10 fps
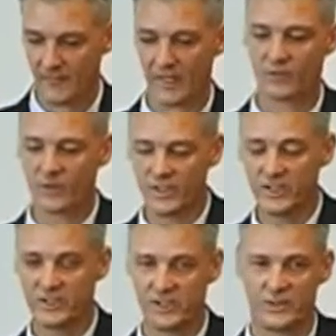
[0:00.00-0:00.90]
And what
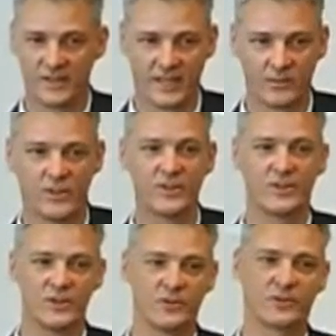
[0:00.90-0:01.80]
can you do with that? Well, you
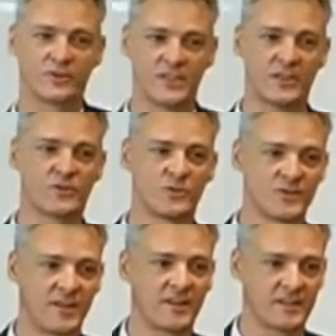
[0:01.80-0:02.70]
can do contextual
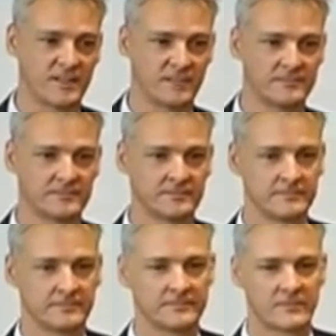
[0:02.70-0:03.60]
targeting.
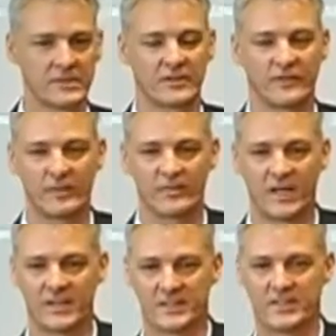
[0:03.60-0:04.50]
So from a
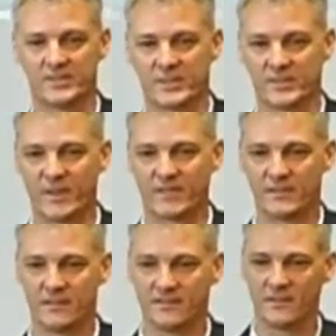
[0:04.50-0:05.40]
marketing
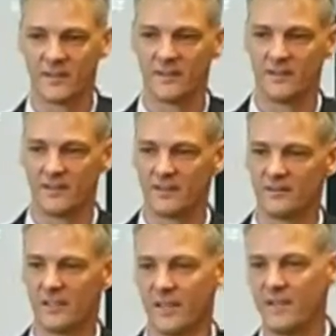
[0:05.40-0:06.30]
perspective,
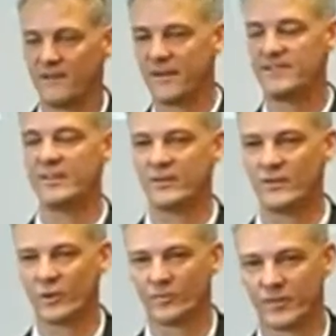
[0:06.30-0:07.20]
if I know
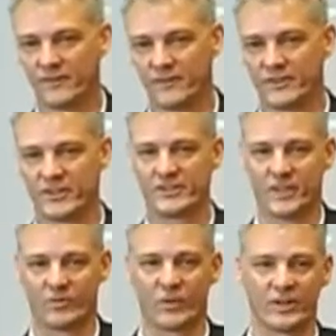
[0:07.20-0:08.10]
your preferences
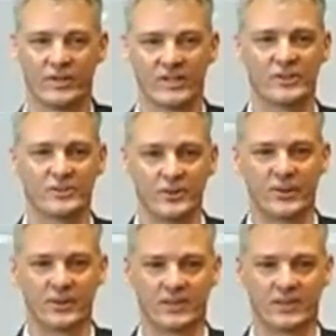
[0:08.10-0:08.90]
and what you're actually doing